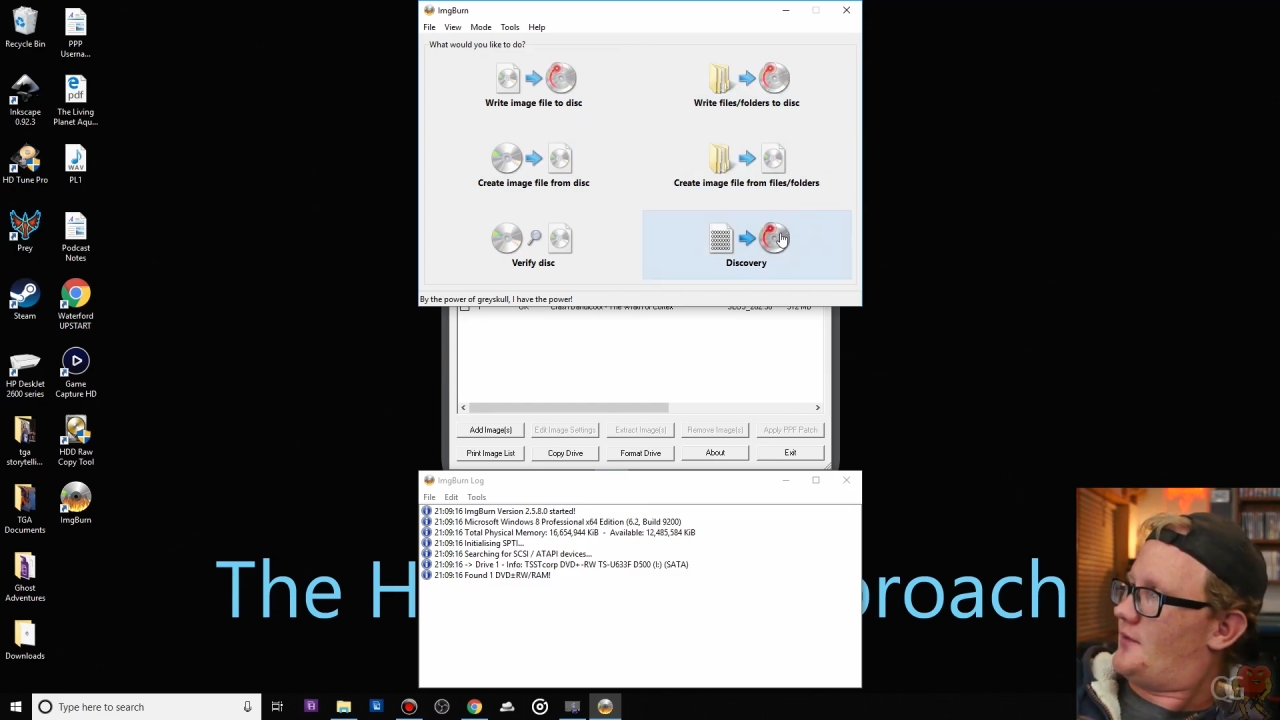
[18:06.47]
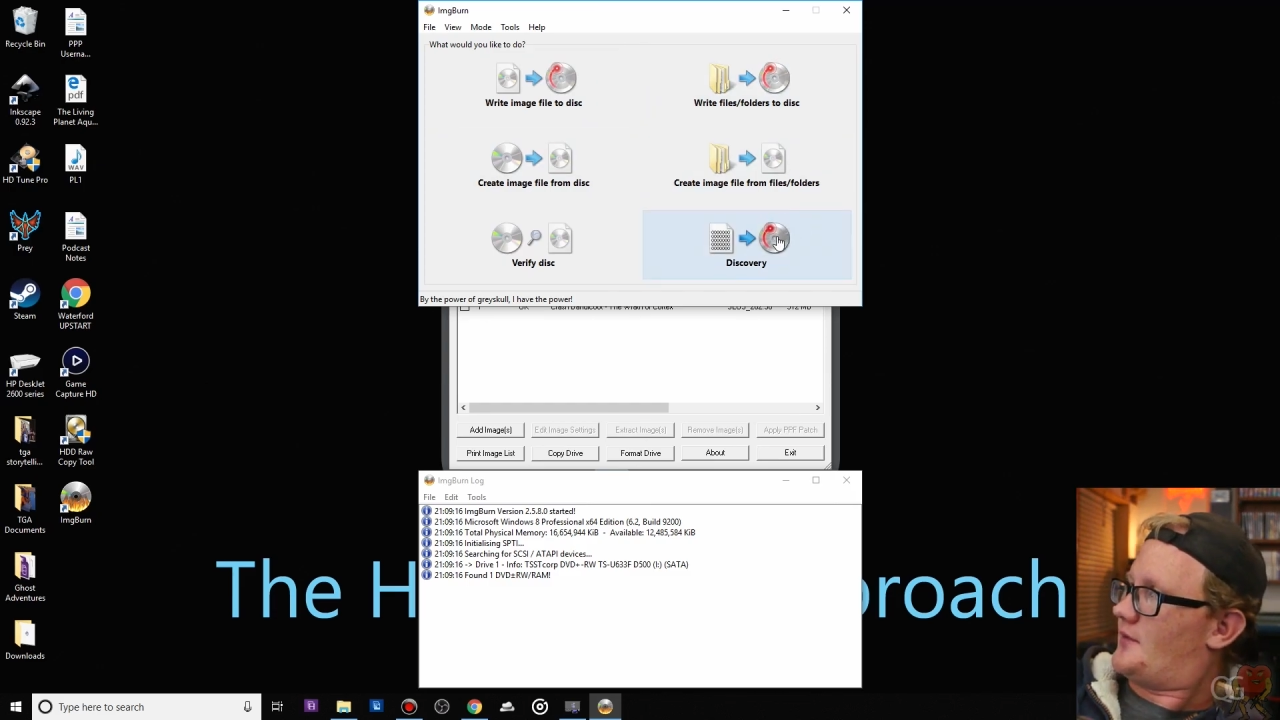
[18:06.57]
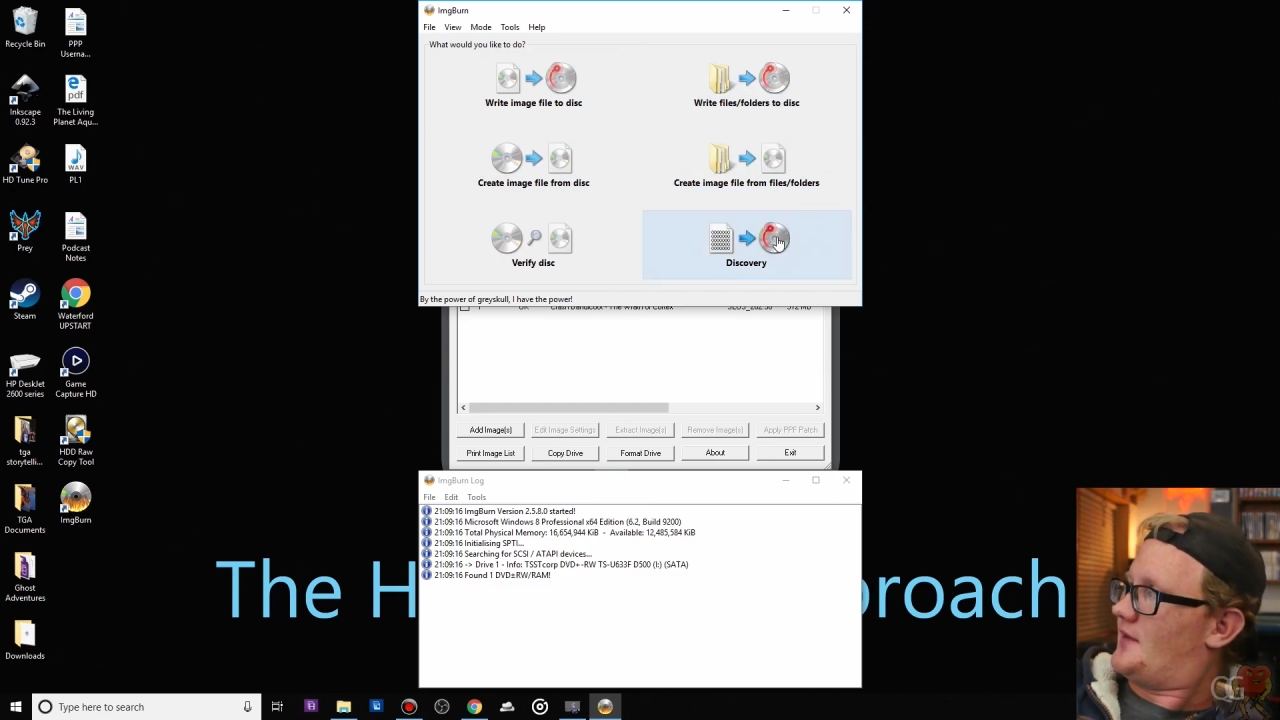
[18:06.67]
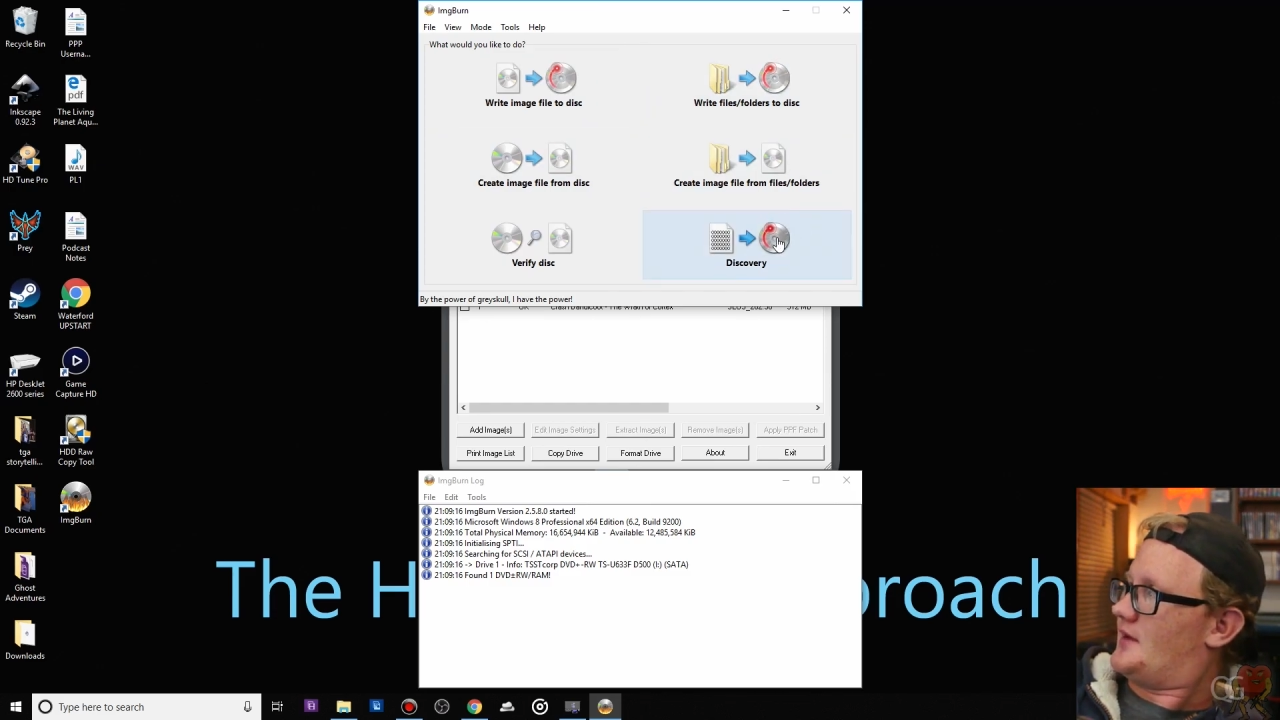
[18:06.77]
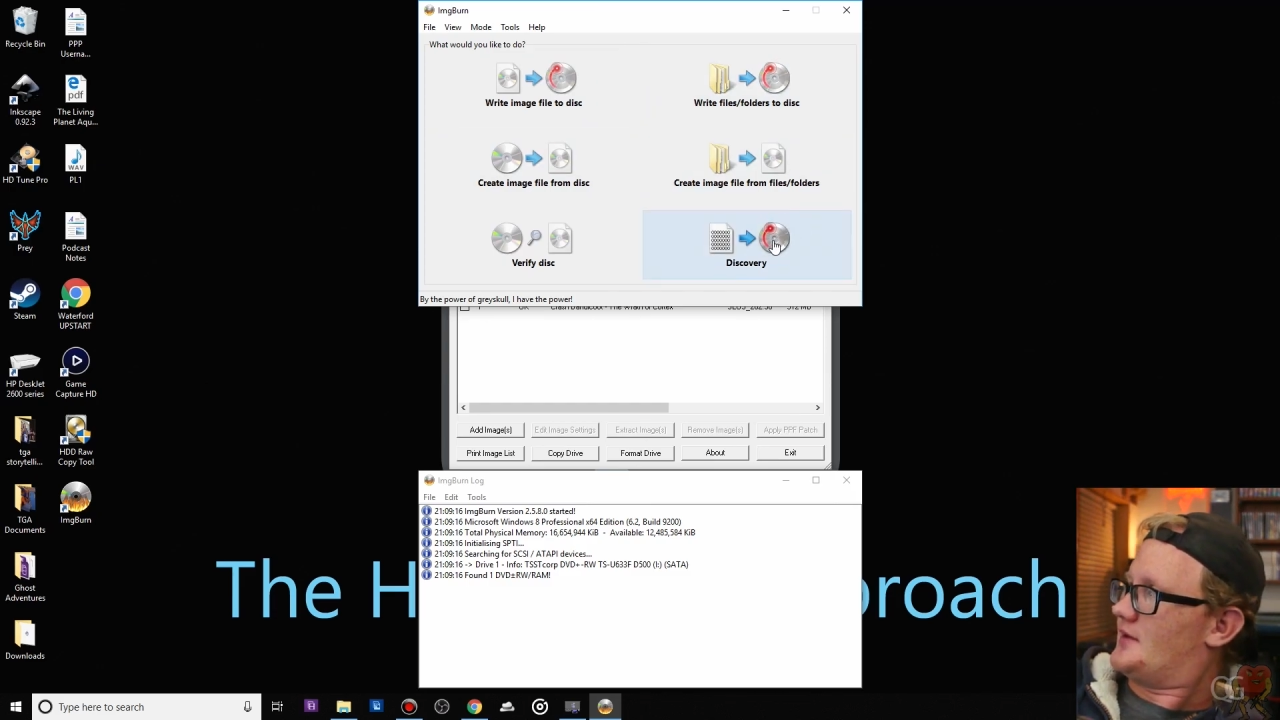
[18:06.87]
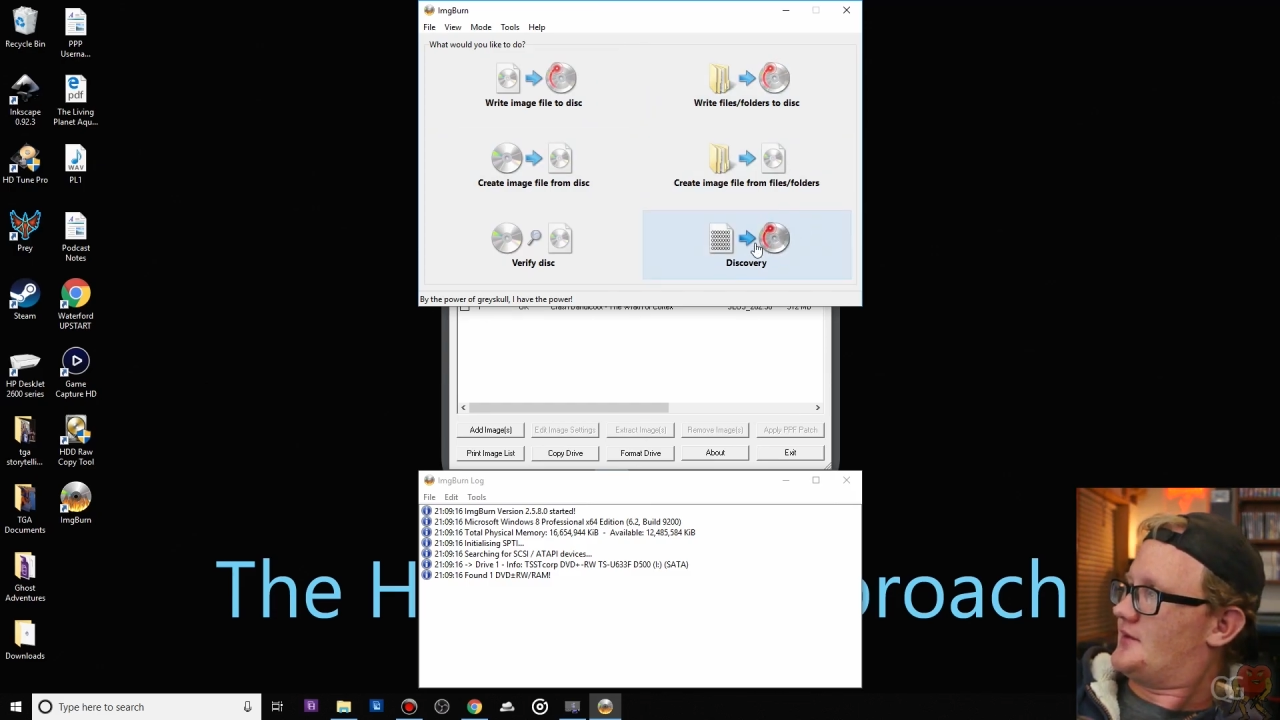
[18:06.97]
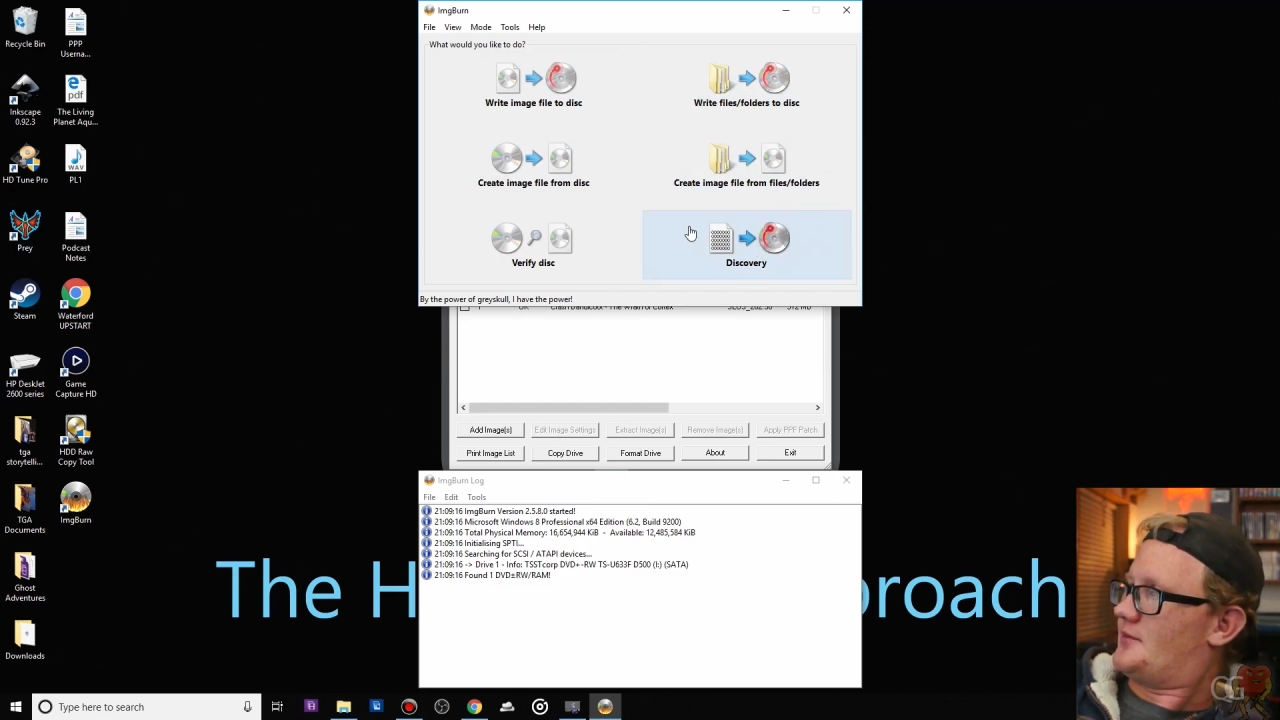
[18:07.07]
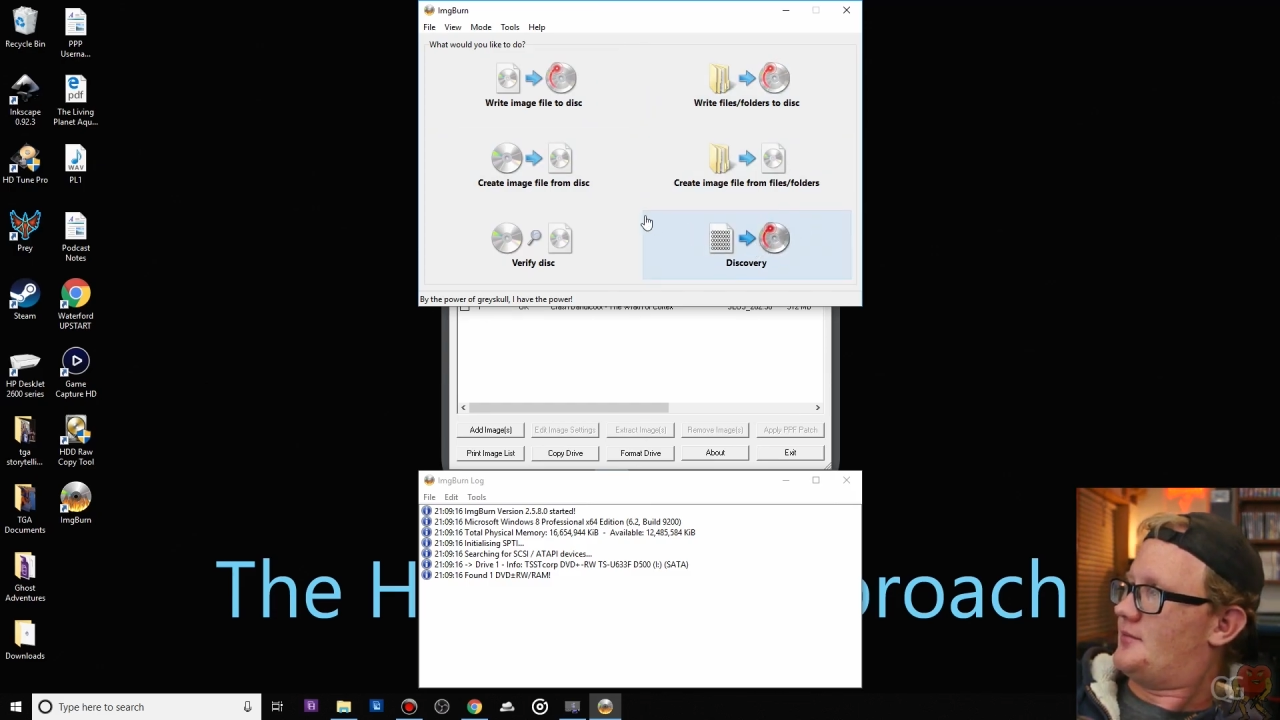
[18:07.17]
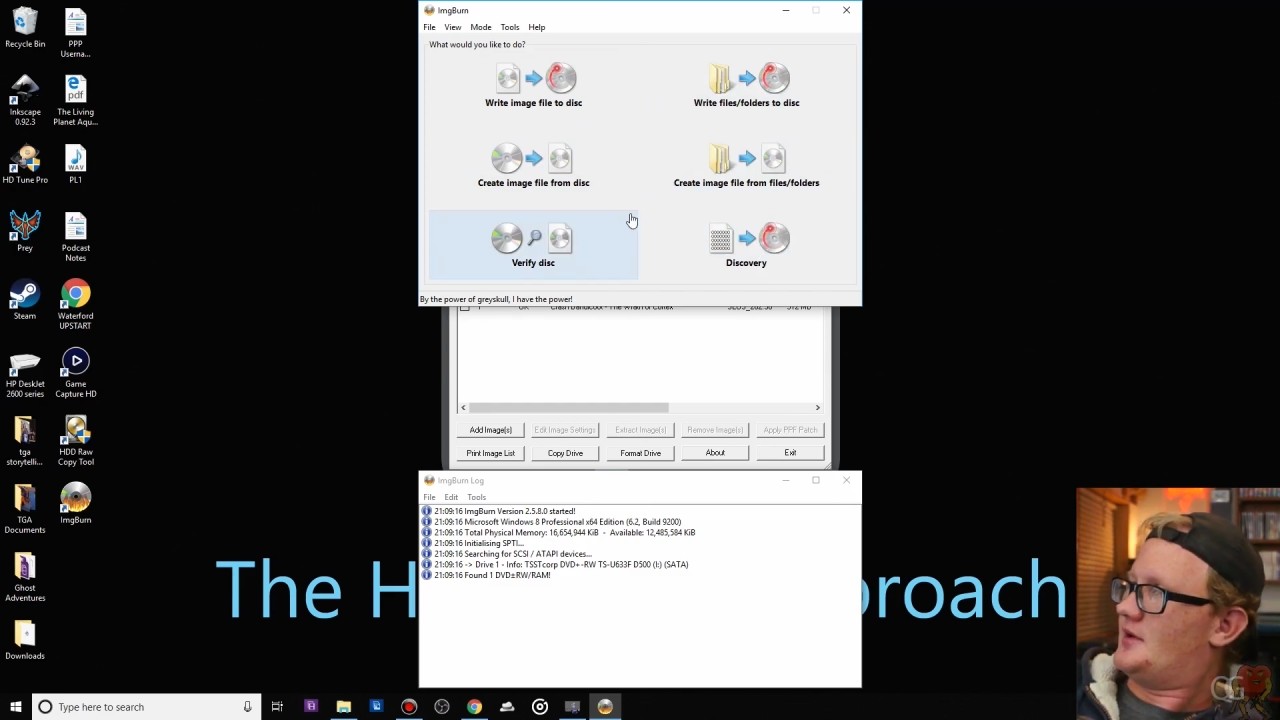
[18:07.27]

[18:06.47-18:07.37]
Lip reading: for things,